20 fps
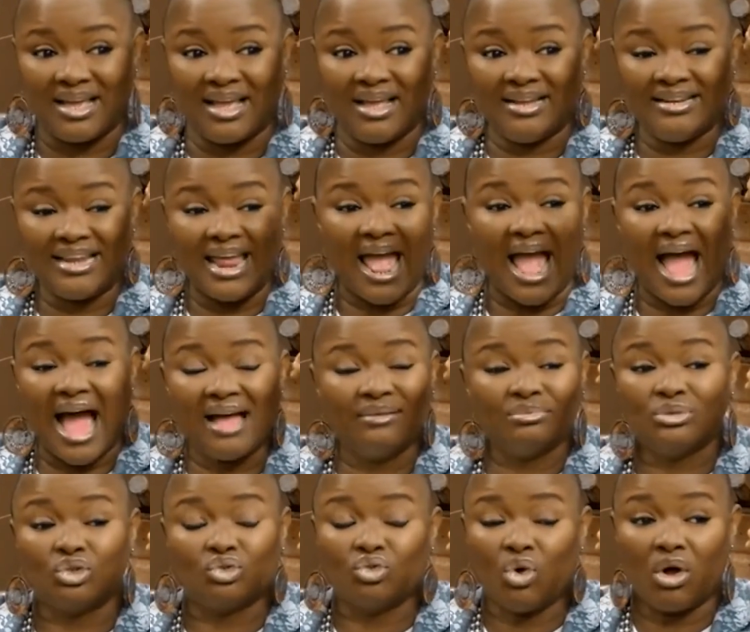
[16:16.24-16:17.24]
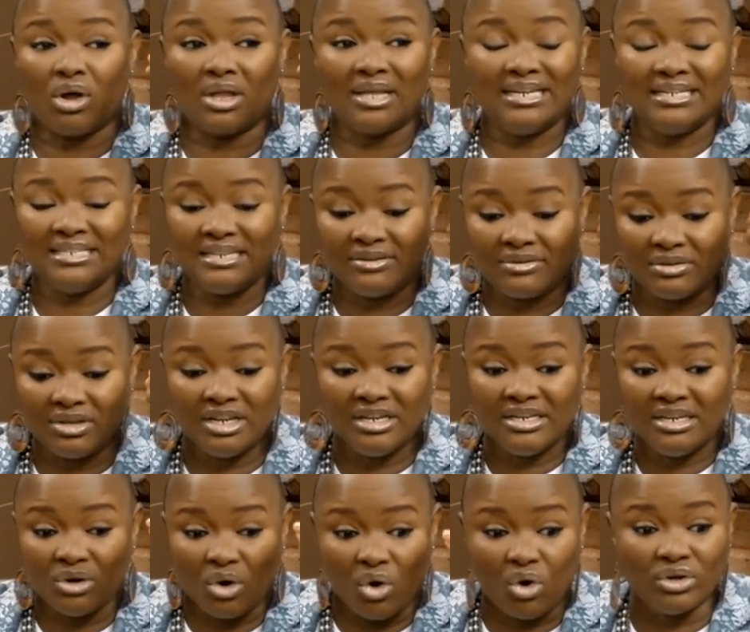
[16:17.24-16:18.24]
They're Armstrong in
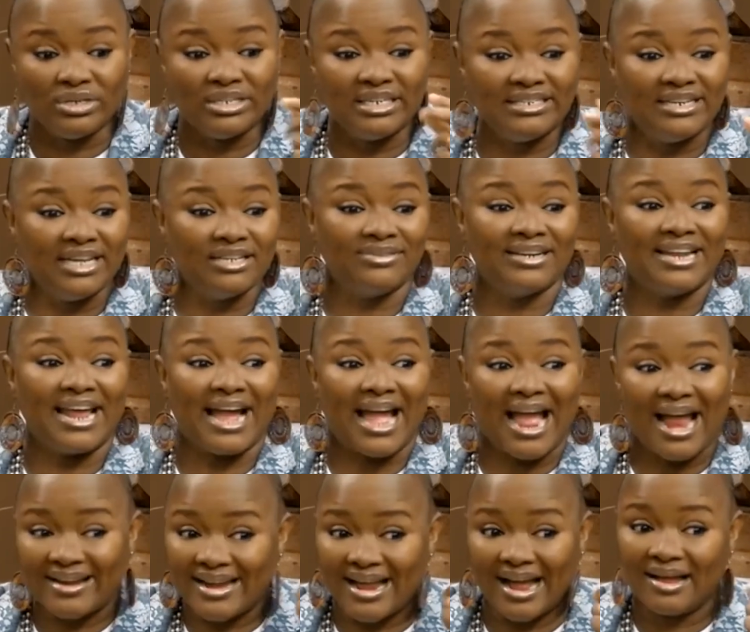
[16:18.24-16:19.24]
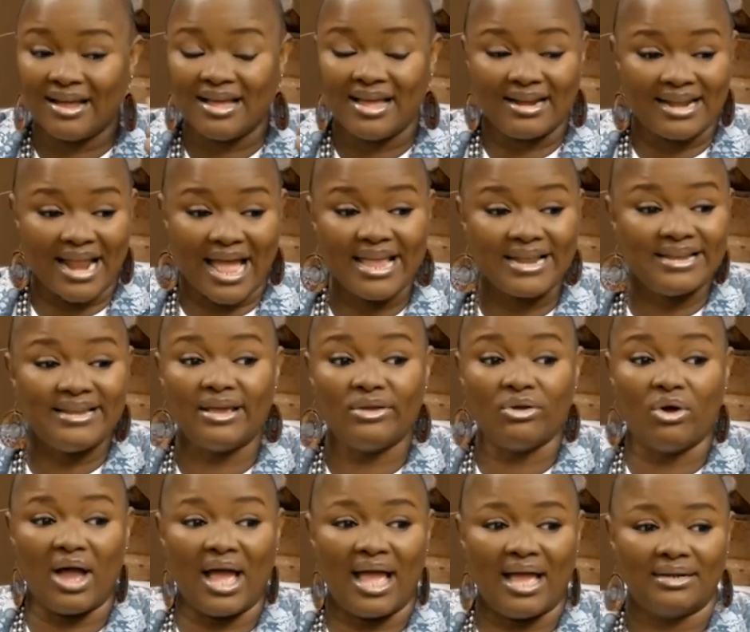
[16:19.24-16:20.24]
the olden days when they carry them. Now in there
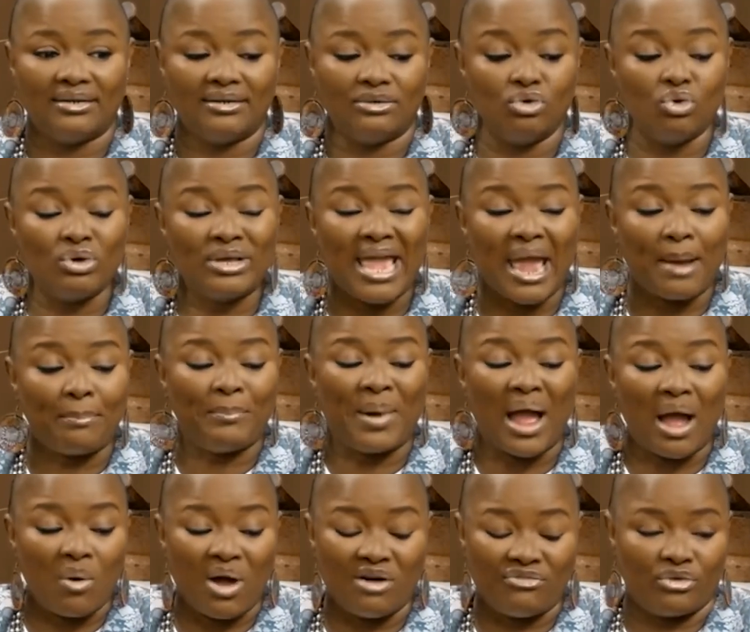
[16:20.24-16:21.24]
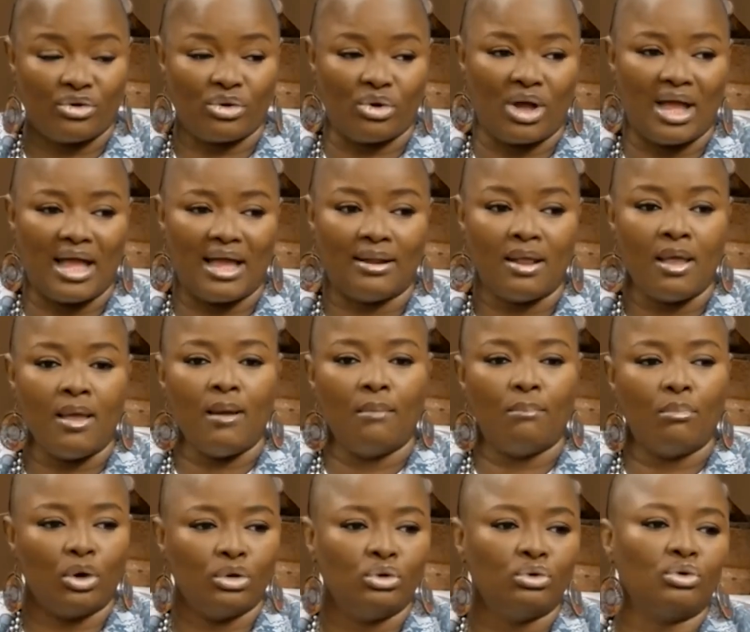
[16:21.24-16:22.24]
your hand, you get power for your hand,
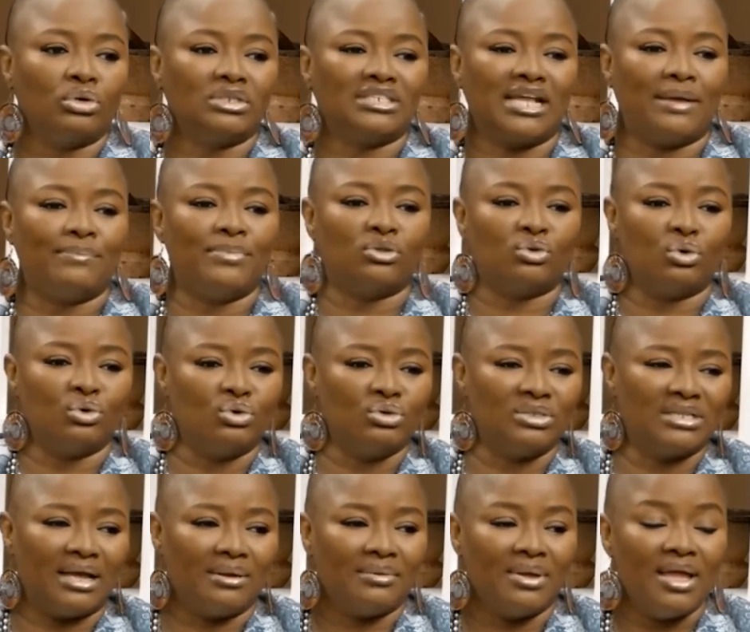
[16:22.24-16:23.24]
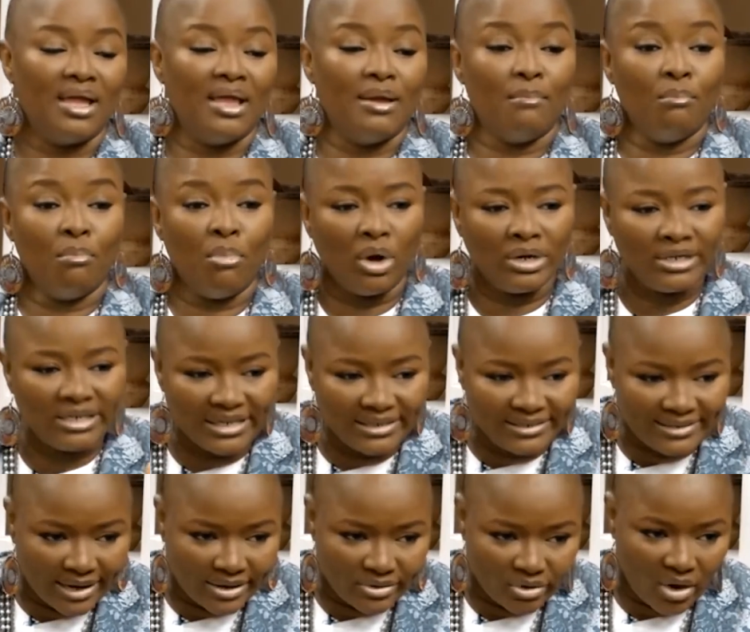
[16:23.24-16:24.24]
but you know Sabi to use them. Money
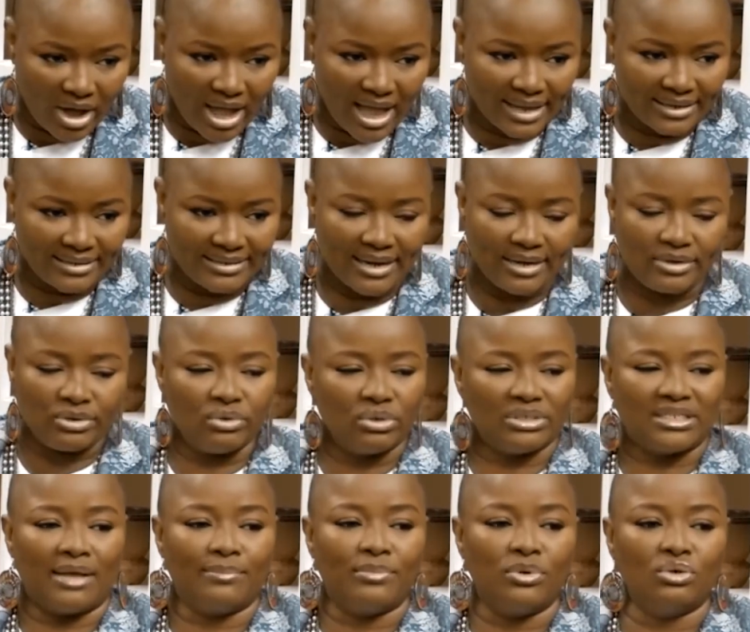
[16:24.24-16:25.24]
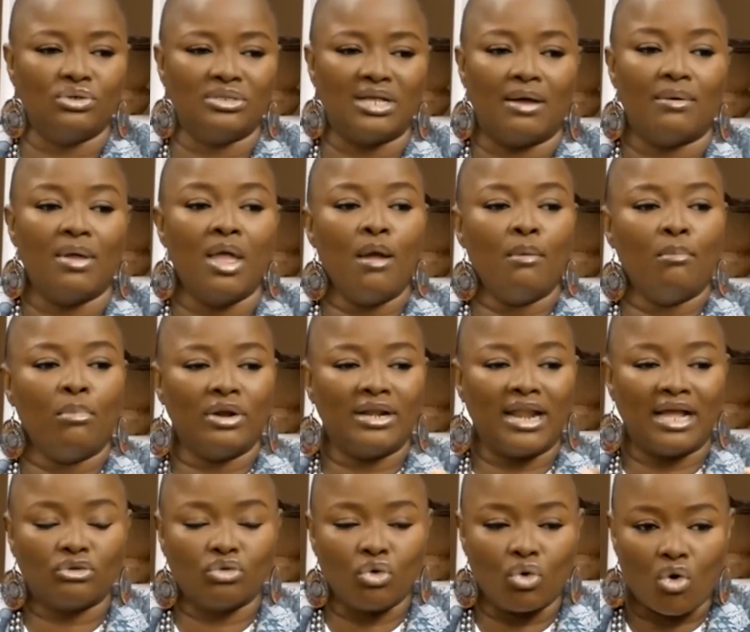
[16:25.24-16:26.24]
day your hand there, you know Sabi user, but
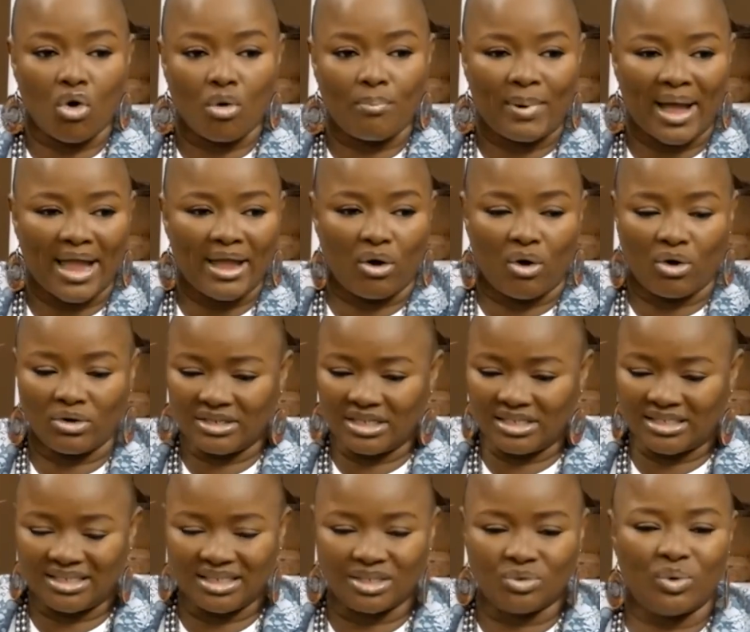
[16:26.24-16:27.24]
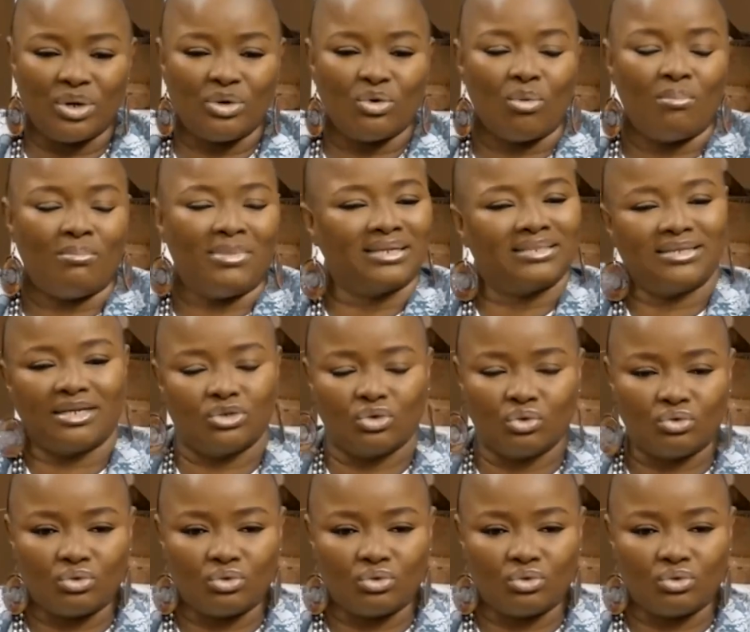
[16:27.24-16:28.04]
now to go buy all these things will no matter to